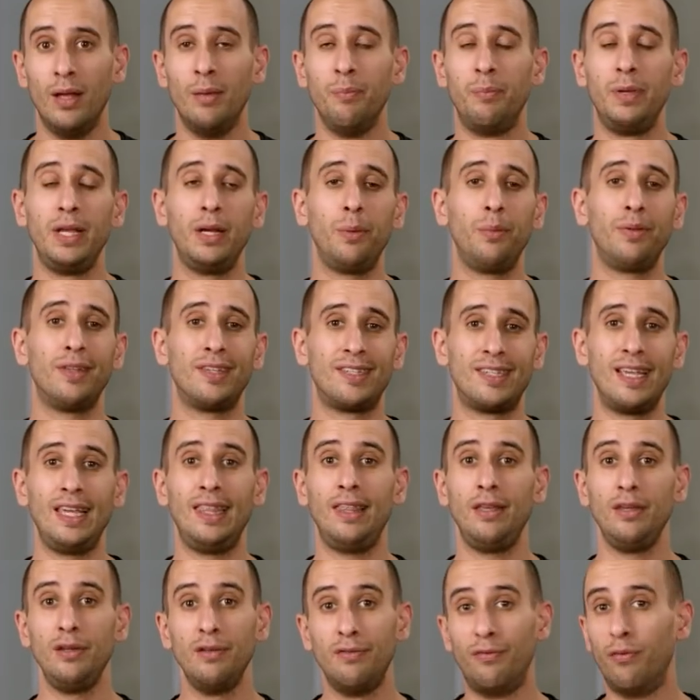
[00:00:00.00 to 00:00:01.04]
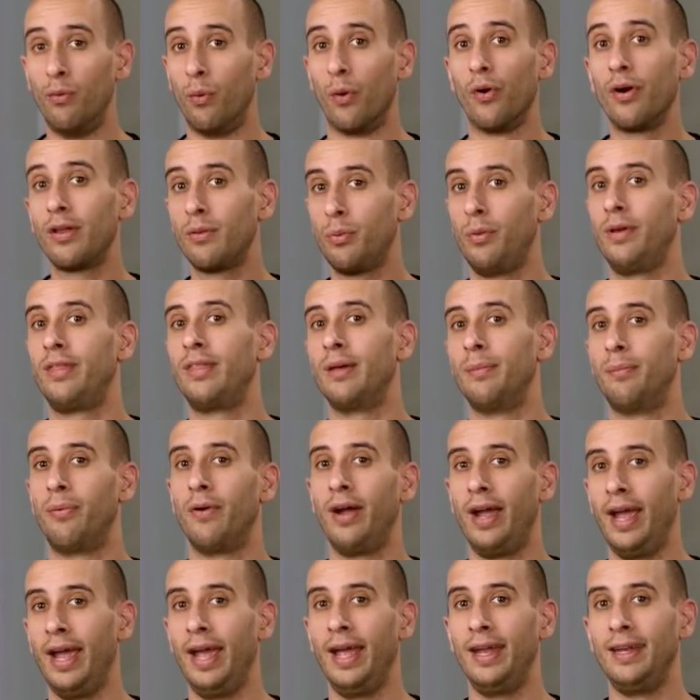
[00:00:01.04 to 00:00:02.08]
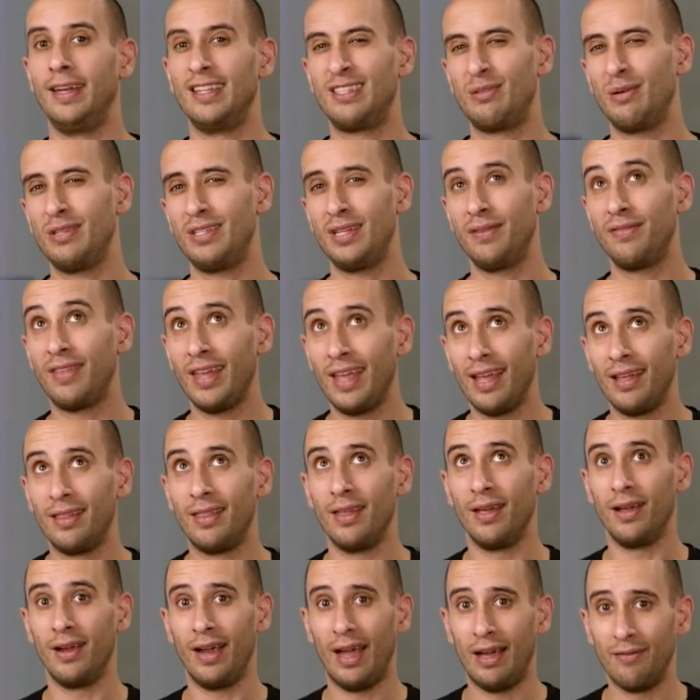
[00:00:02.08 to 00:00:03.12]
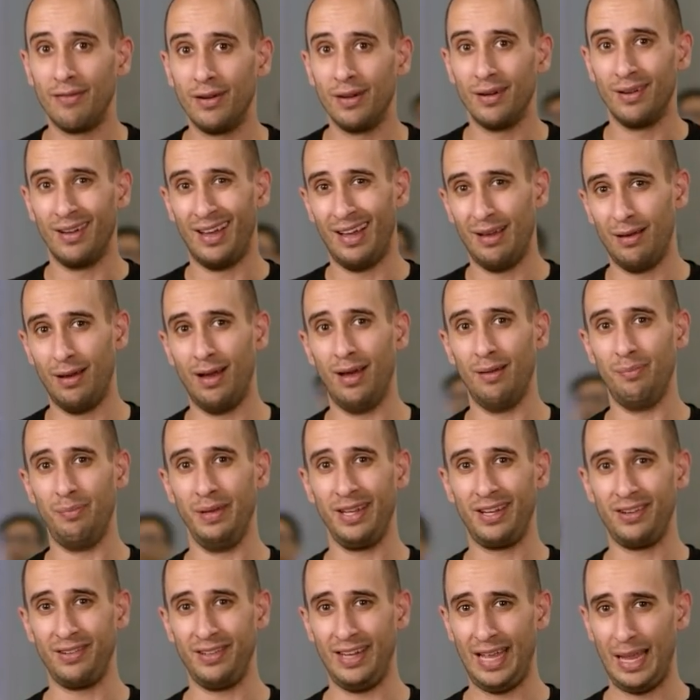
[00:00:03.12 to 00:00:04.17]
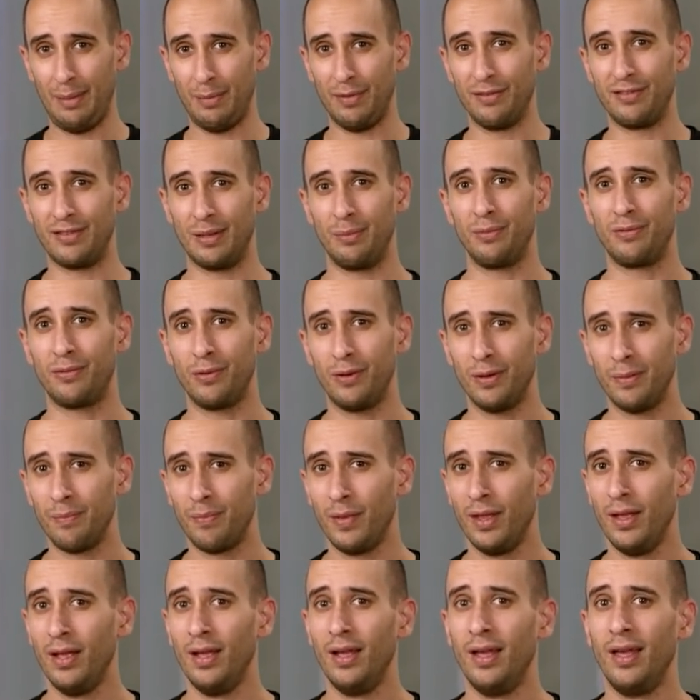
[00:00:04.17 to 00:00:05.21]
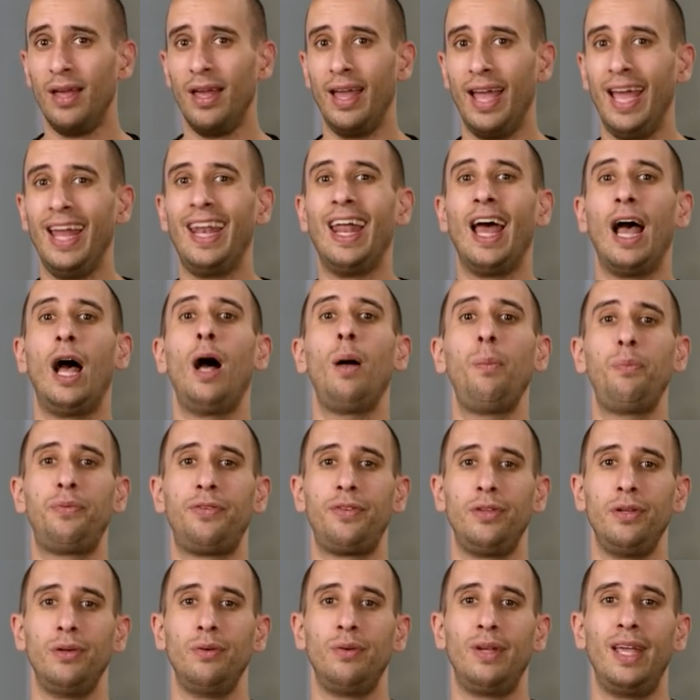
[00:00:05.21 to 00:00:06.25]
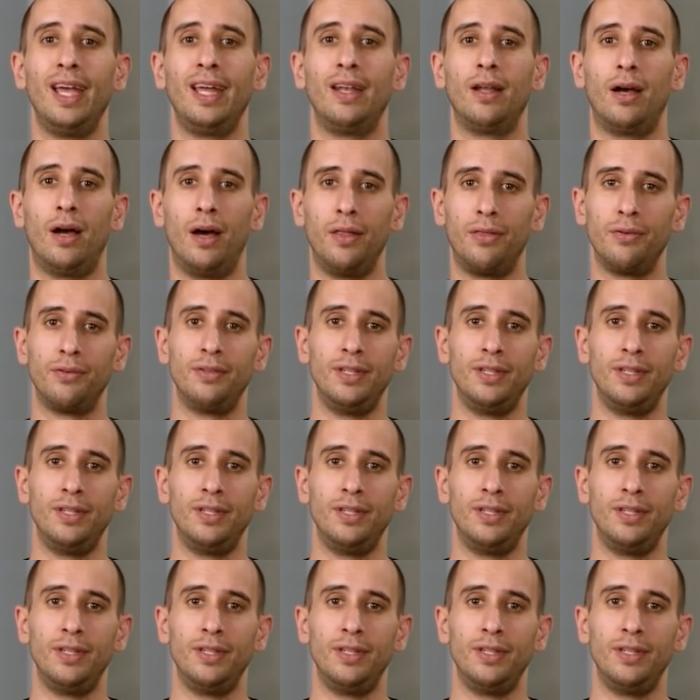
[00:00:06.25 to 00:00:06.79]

Being able to say that you've worked with a brand, especially if they, they have a, a, a bigger name of some sort, it helps you get other